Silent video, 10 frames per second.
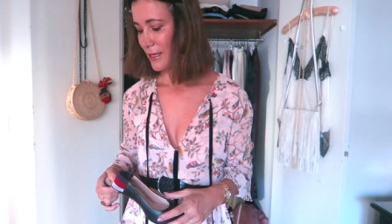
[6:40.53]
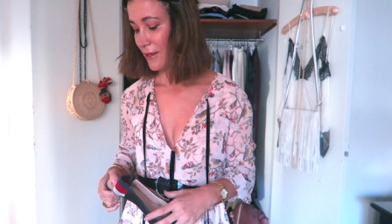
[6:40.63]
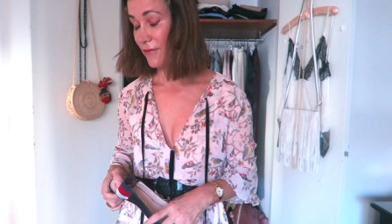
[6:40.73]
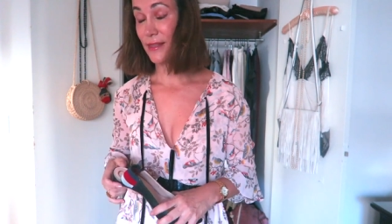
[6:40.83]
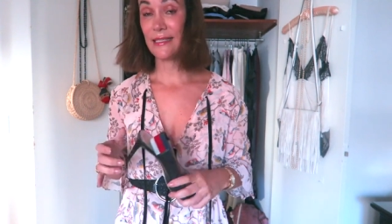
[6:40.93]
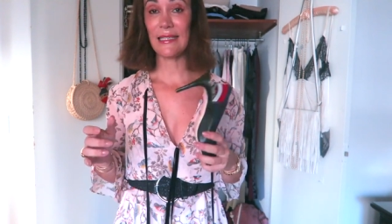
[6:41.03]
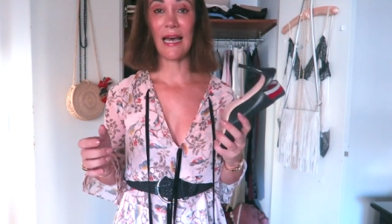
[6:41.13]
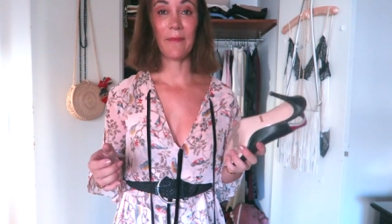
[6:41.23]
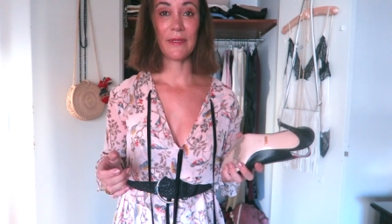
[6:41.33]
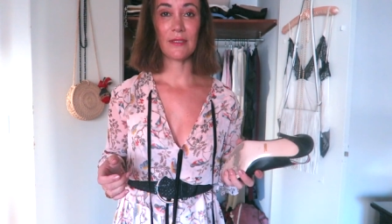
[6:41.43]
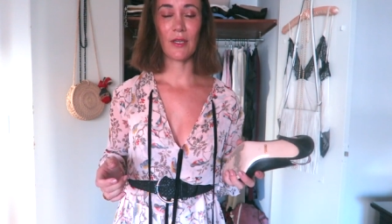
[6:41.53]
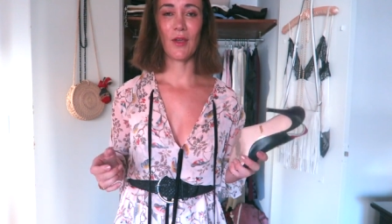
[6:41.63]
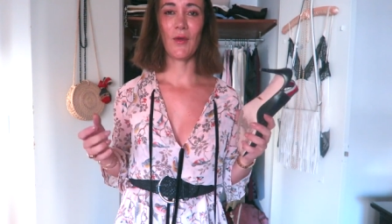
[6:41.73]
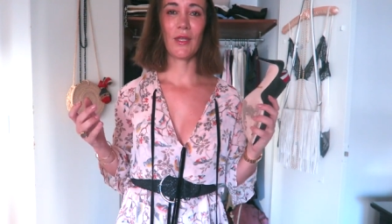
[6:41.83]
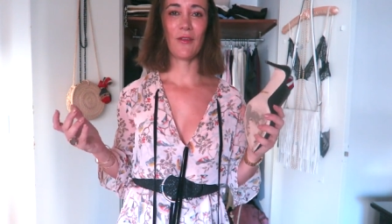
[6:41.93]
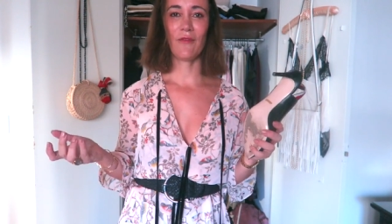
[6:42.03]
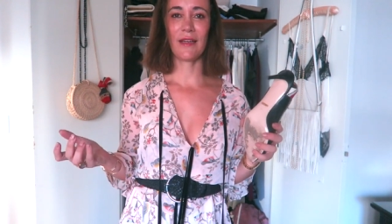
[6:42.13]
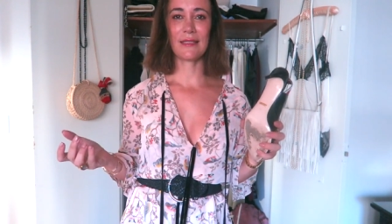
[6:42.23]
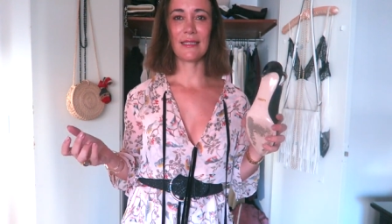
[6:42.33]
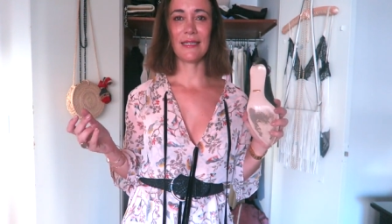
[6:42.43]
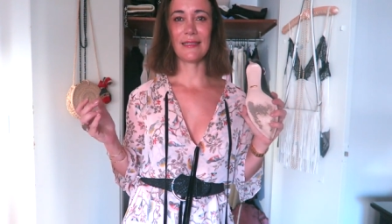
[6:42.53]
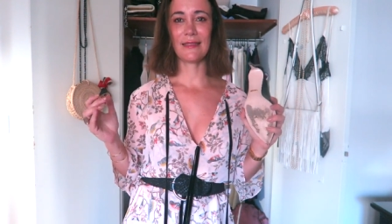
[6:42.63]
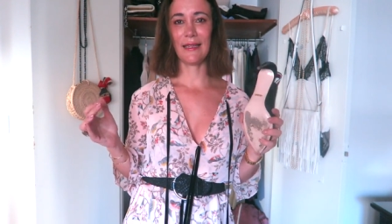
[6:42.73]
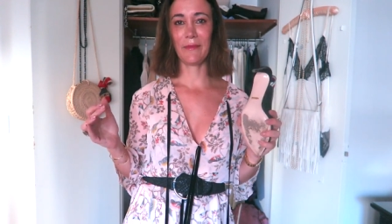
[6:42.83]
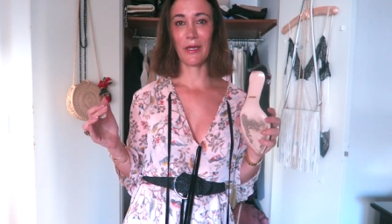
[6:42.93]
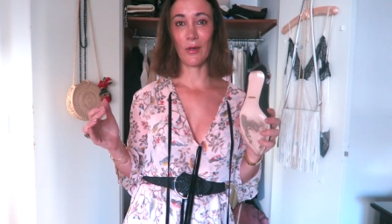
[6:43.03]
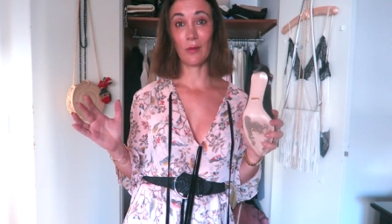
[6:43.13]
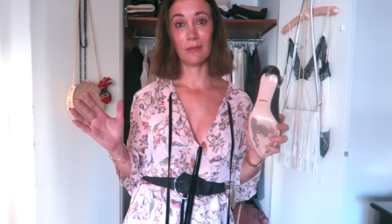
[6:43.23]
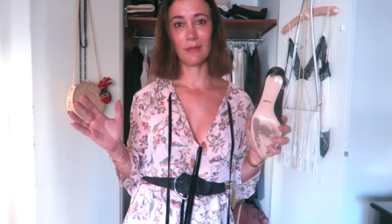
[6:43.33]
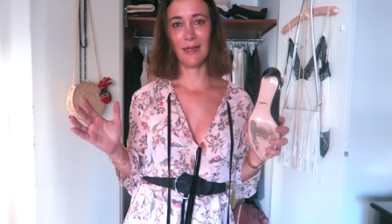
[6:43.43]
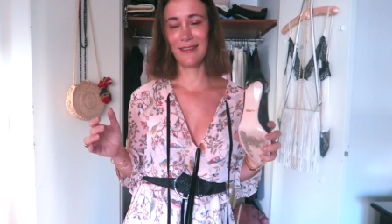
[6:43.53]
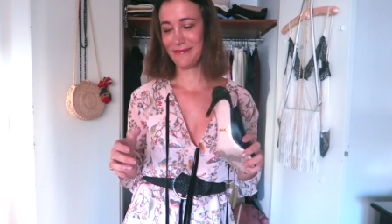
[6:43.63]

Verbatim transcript: if this happened to you and you fix this, let me know.